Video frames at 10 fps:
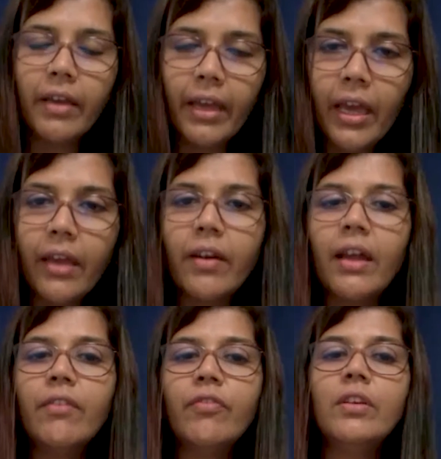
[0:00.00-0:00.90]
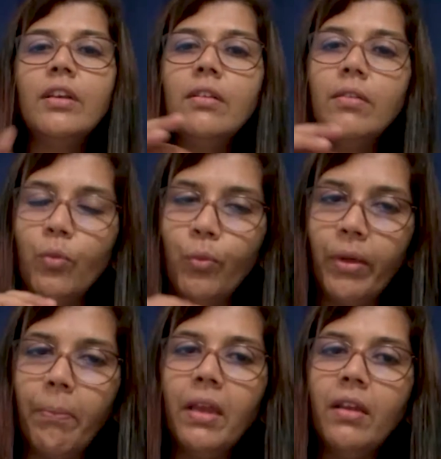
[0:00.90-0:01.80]
air rifle
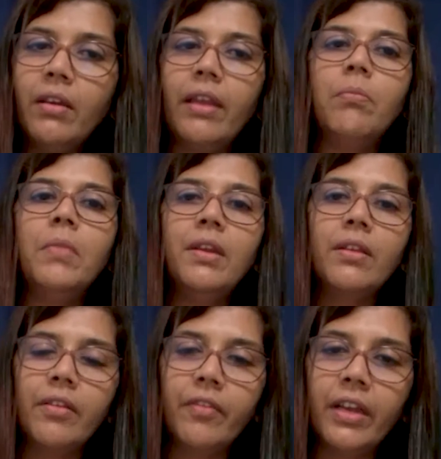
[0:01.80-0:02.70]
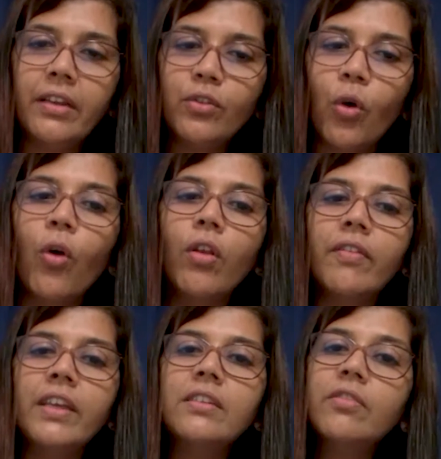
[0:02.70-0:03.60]
women 10-meter event is
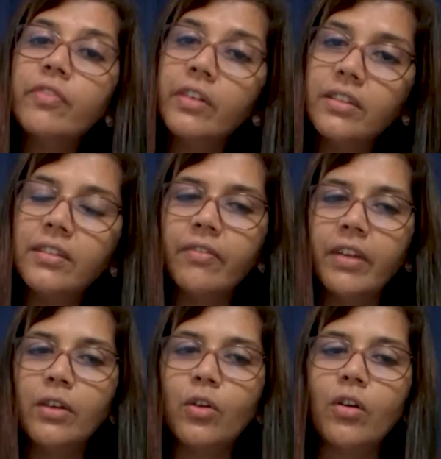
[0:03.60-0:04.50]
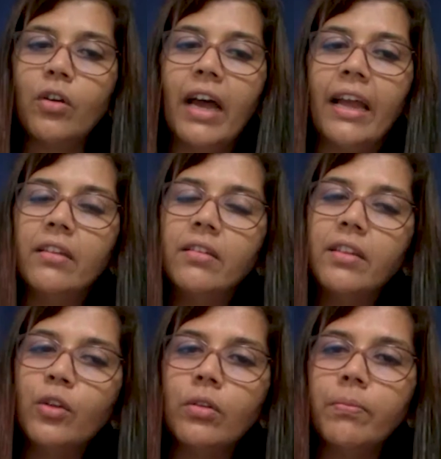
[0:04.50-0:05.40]
always the first event of either
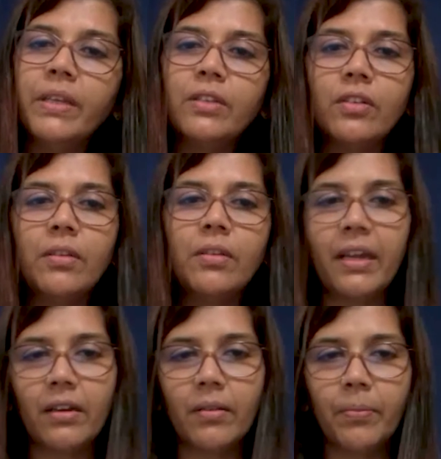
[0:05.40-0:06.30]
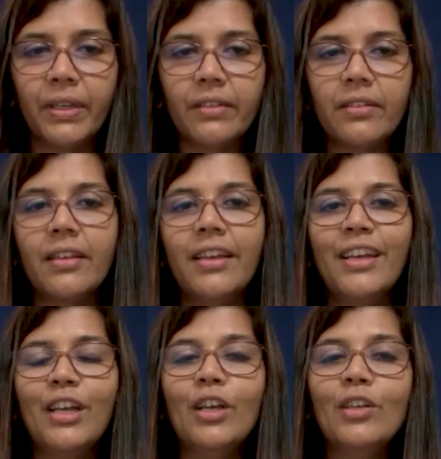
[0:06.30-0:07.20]
the Olympics or the Paralympics.
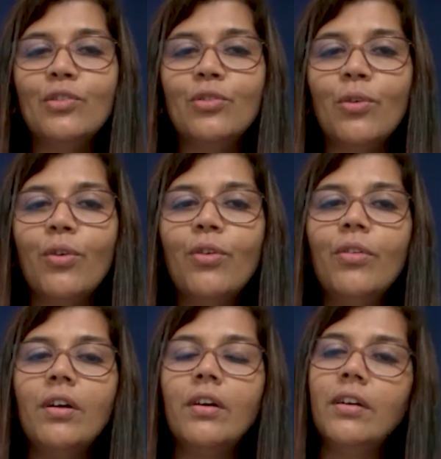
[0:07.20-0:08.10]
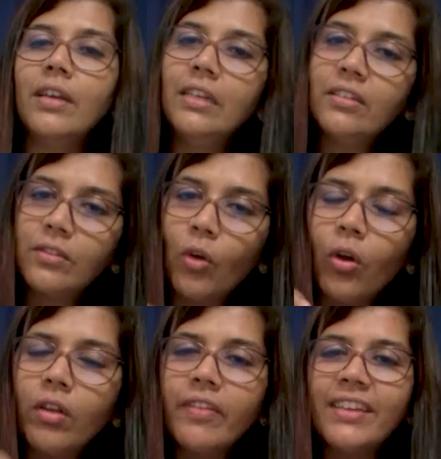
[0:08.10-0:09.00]
So it is
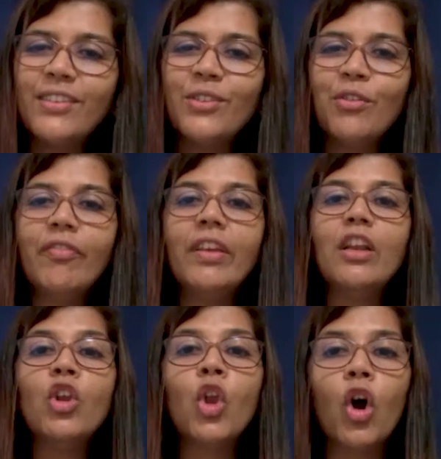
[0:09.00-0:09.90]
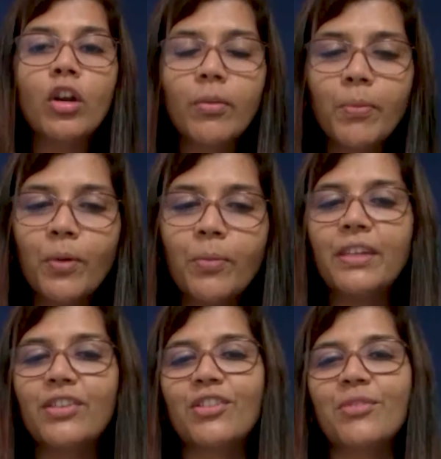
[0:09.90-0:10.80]
always, feel a lot more
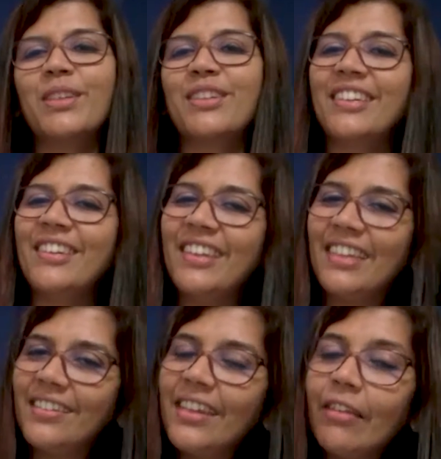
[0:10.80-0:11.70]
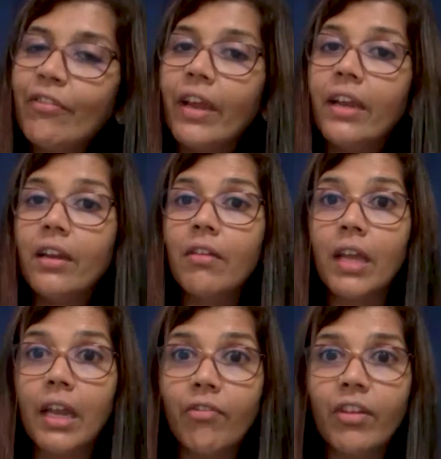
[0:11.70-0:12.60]
pressure, because that's the event
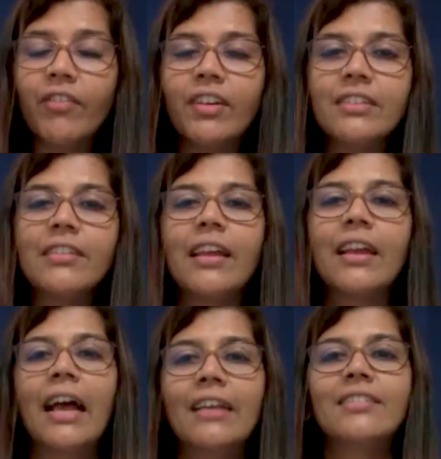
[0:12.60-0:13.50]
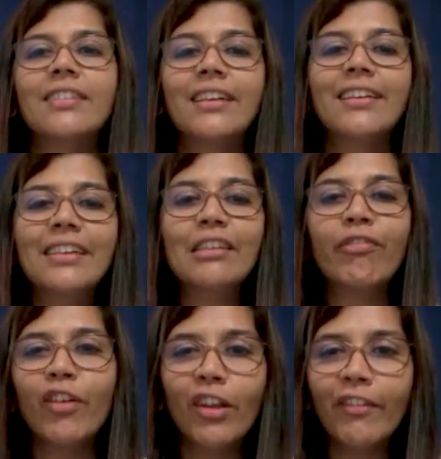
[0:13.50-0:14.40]
where everyone is like is
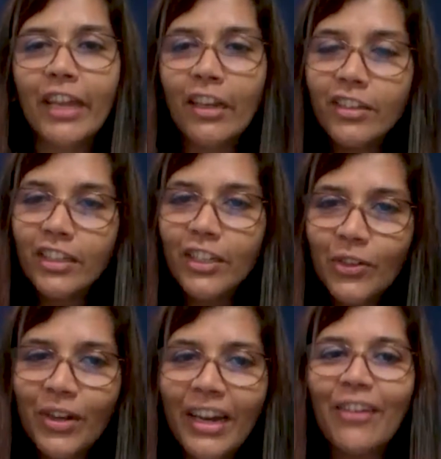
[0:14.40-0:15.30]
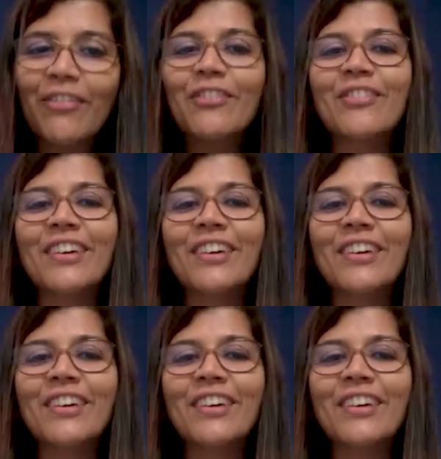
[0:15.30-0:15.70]
full of energy to kind of